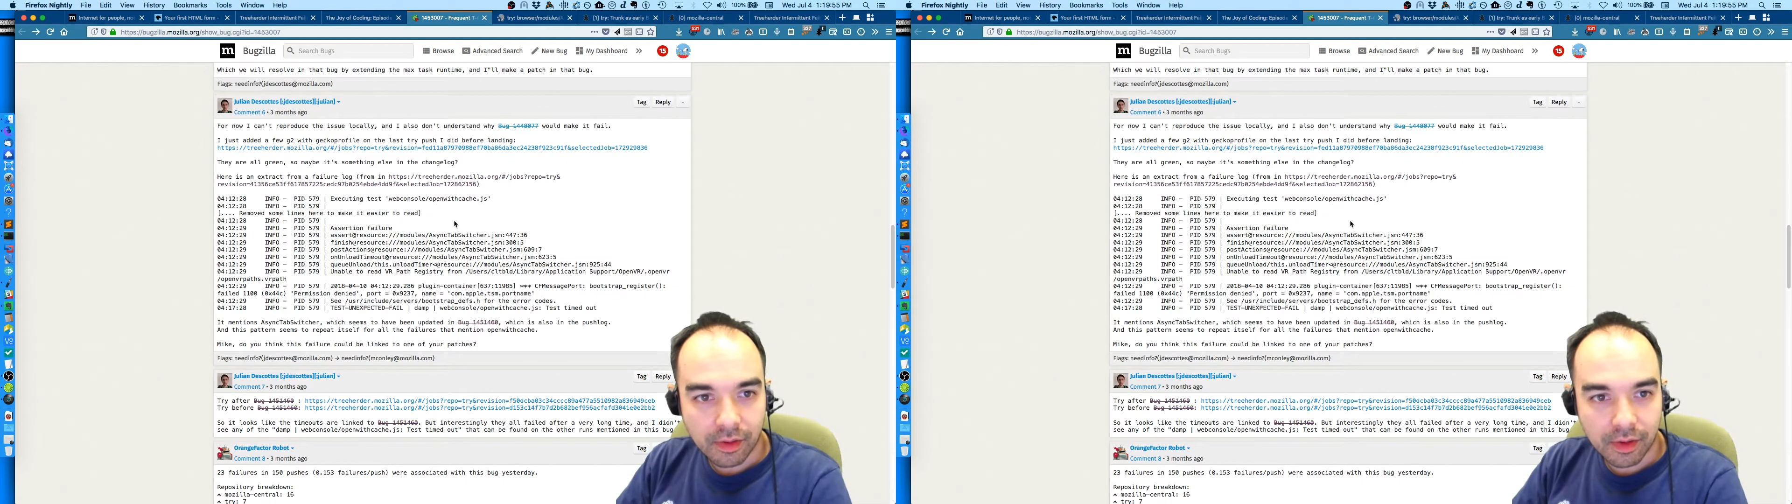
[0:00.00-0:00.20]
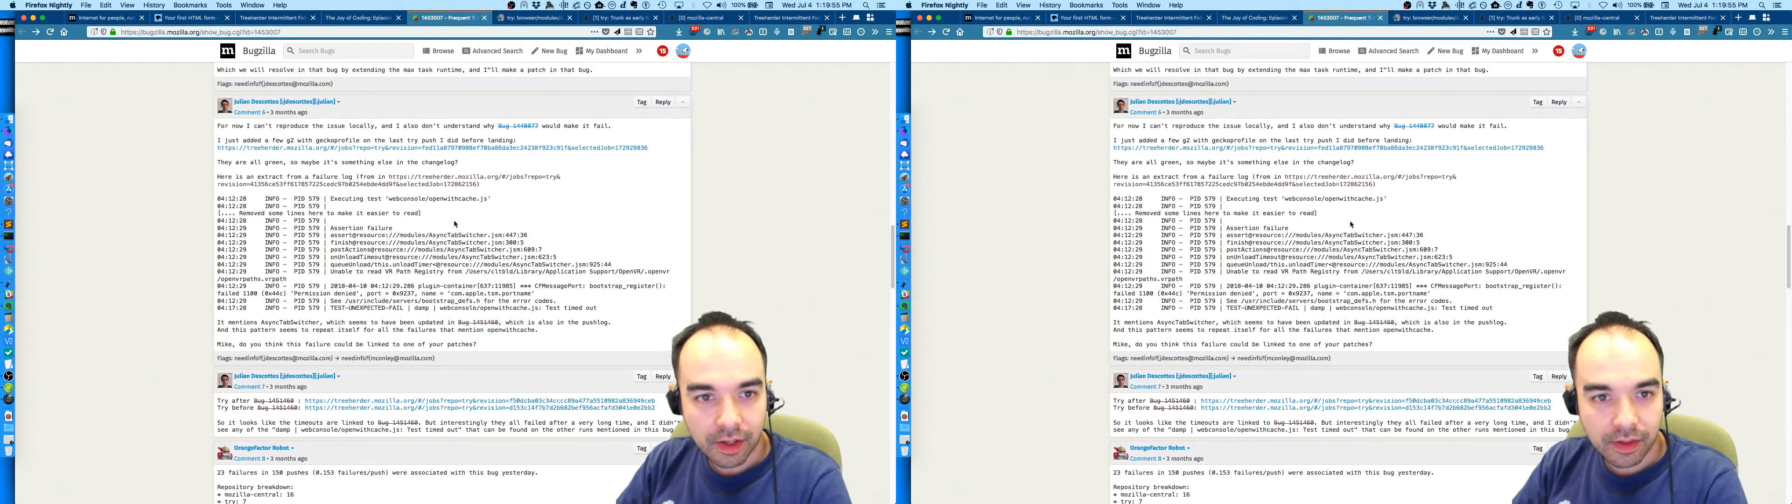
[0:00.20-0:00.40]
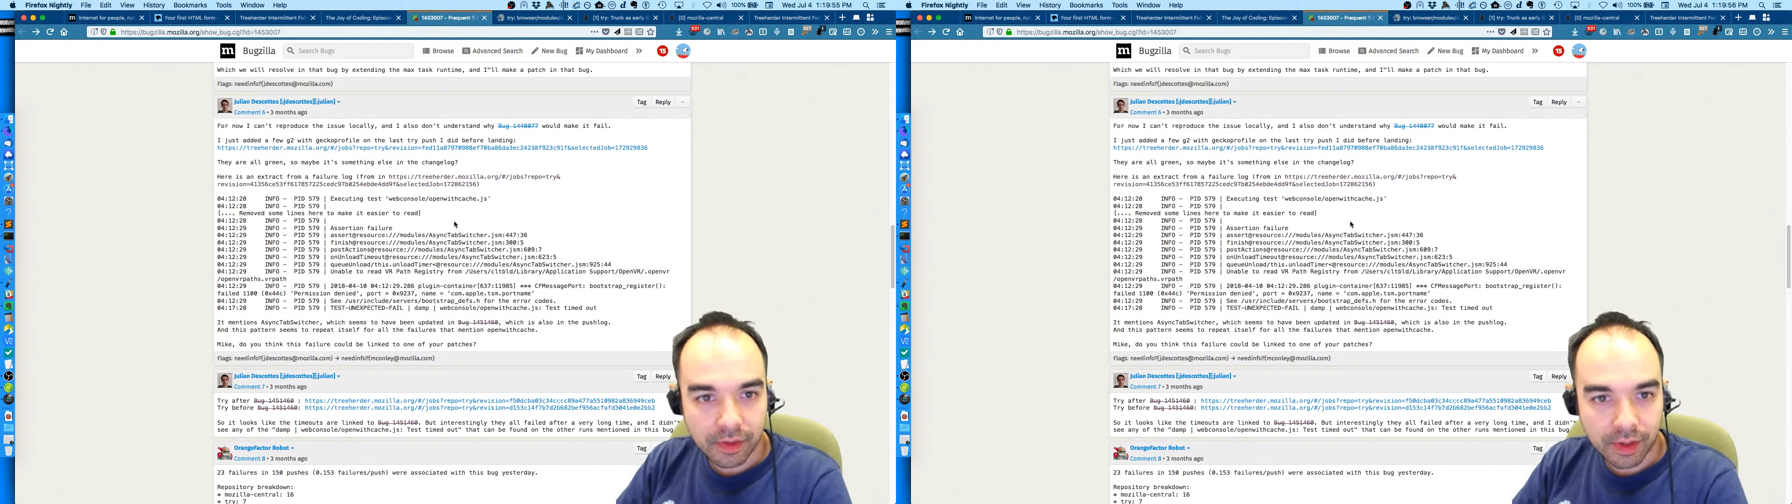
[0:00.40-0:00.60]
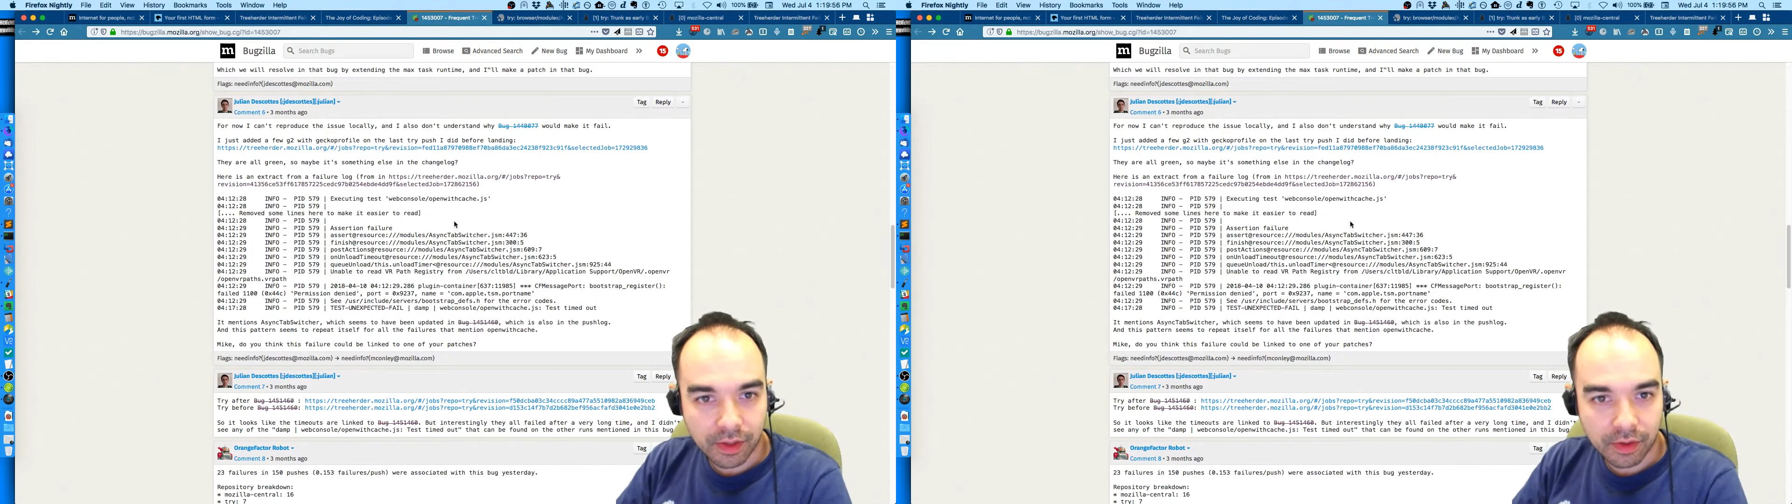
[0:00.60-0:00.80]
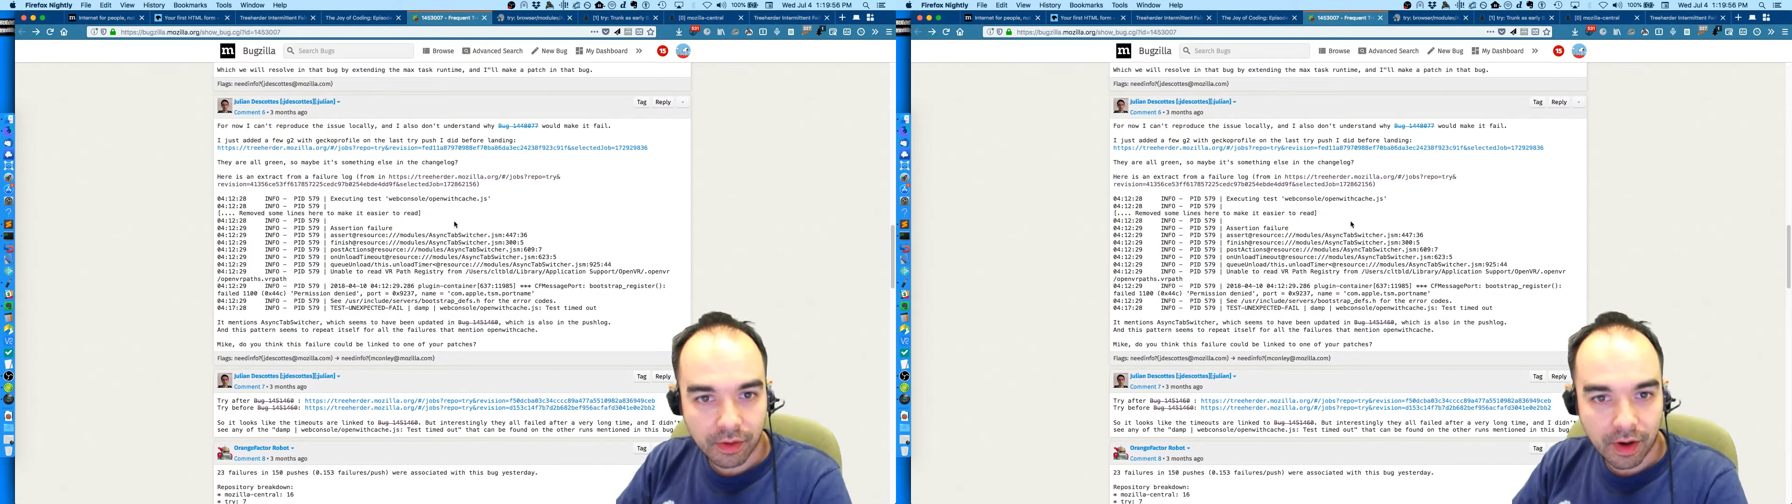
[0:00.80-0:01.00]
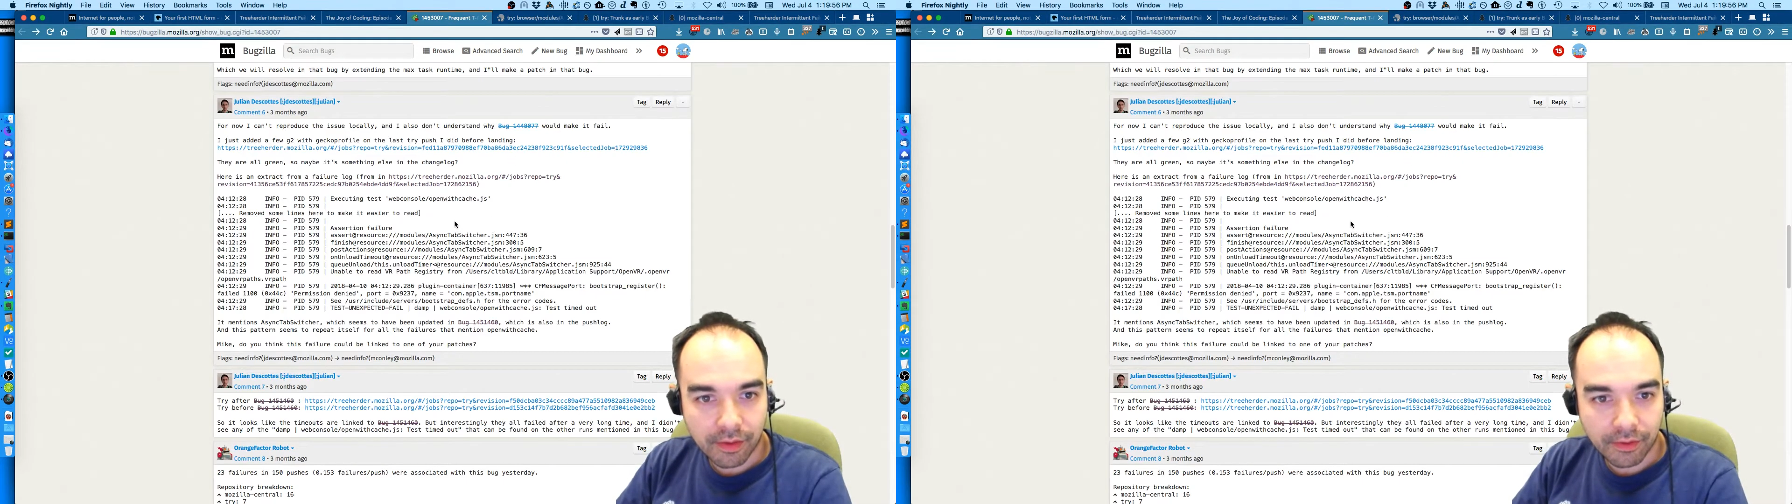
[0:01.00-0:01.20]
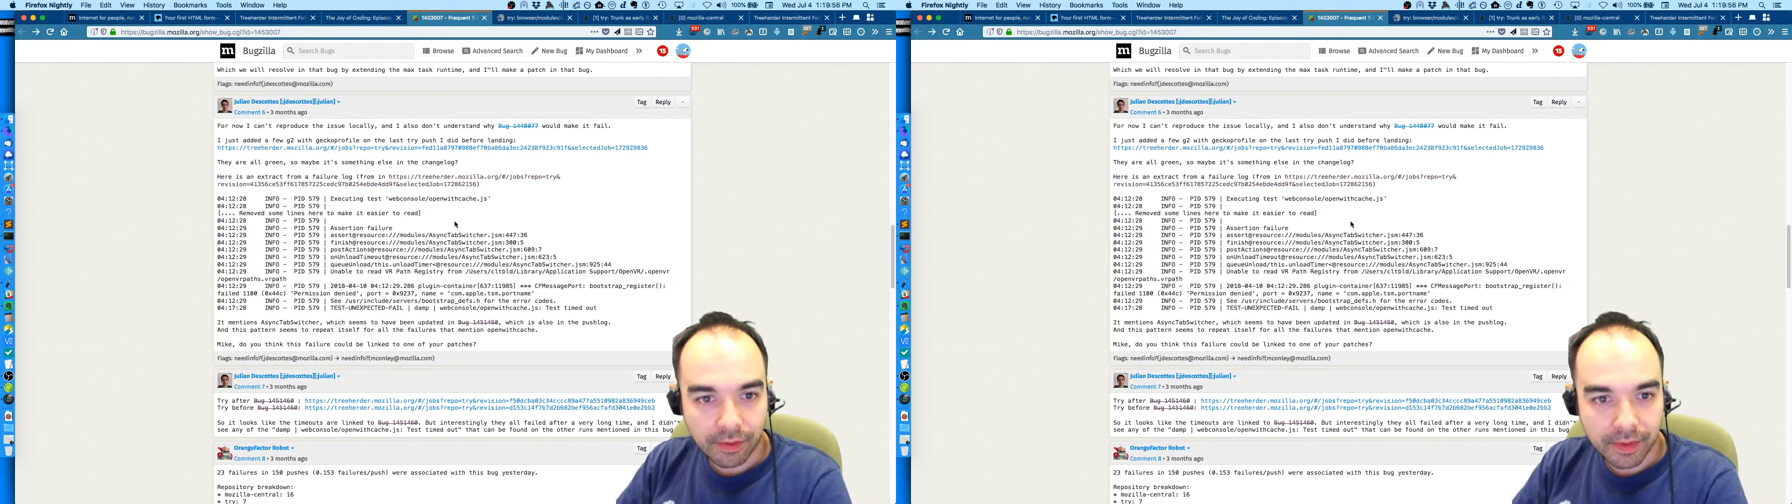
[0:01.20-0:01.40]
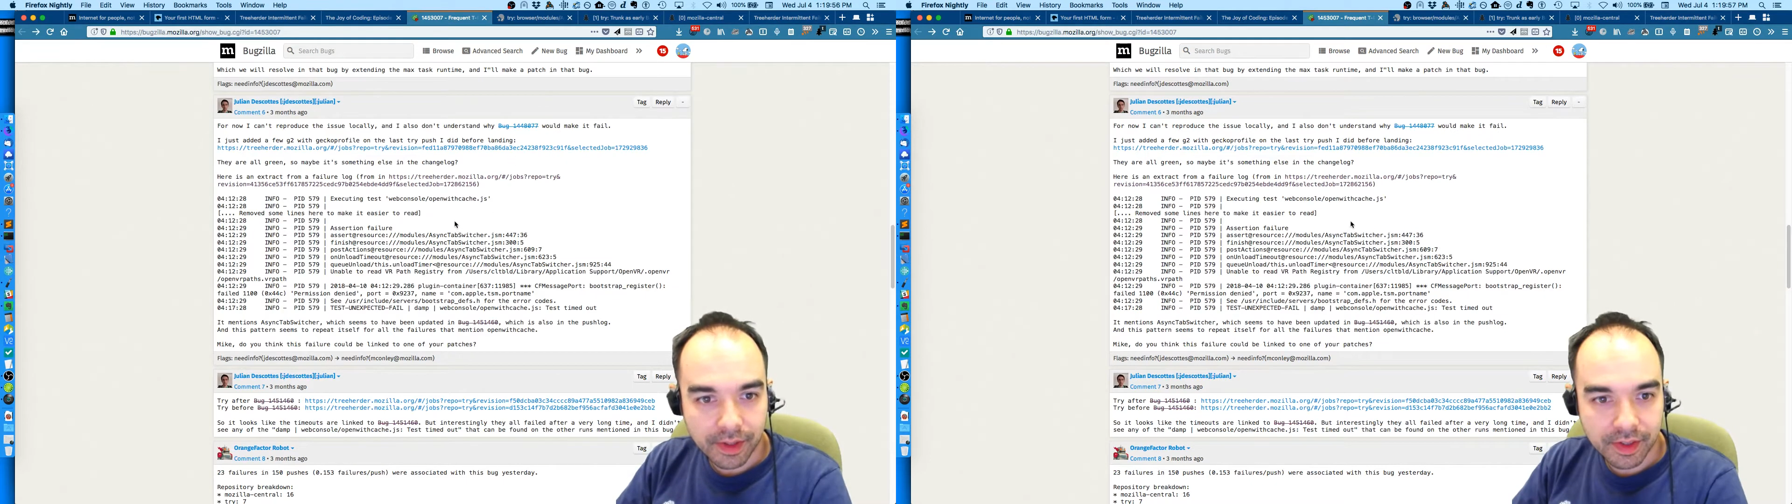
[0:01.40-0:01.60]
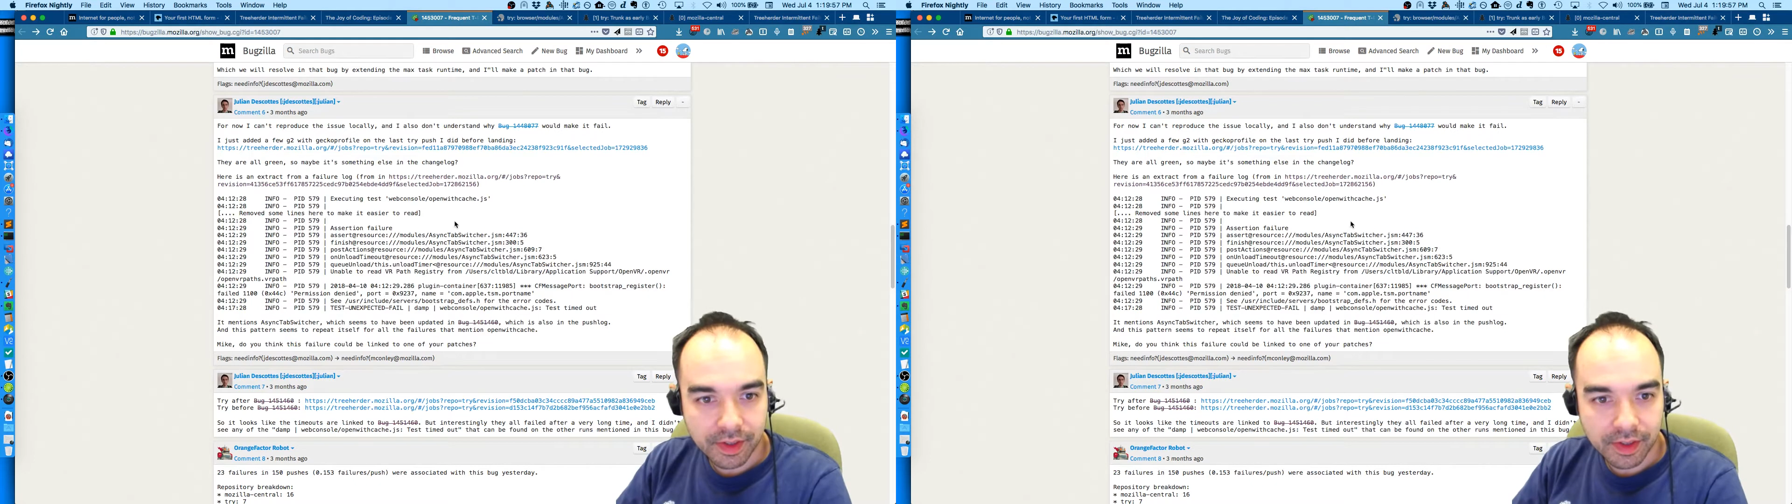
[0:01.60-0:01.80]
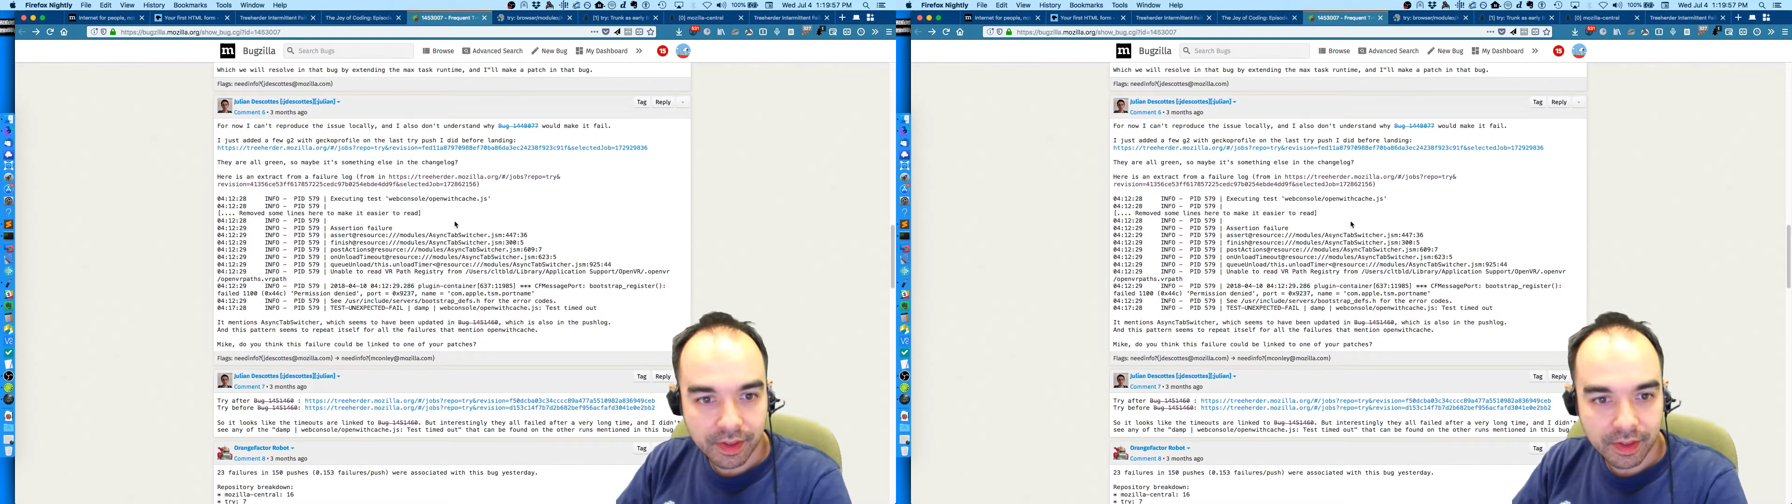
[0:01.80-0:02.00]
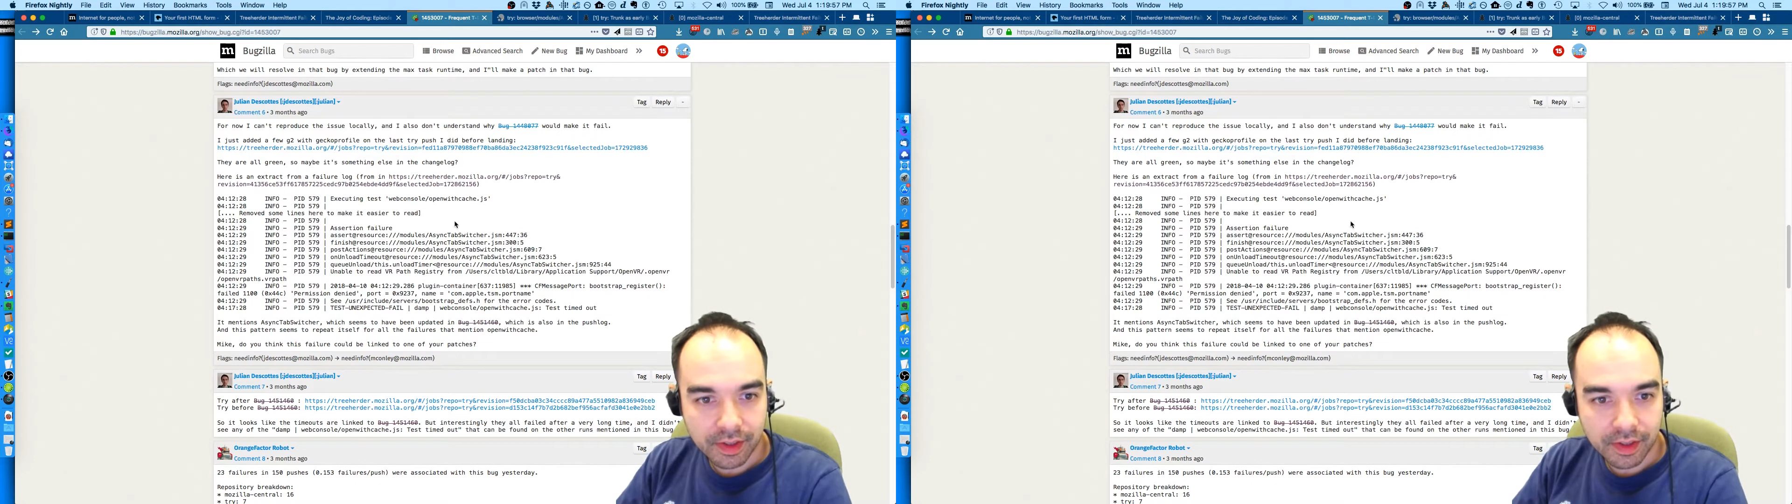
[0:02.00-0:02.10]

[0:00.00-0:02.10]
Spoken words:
what else we can derive from this.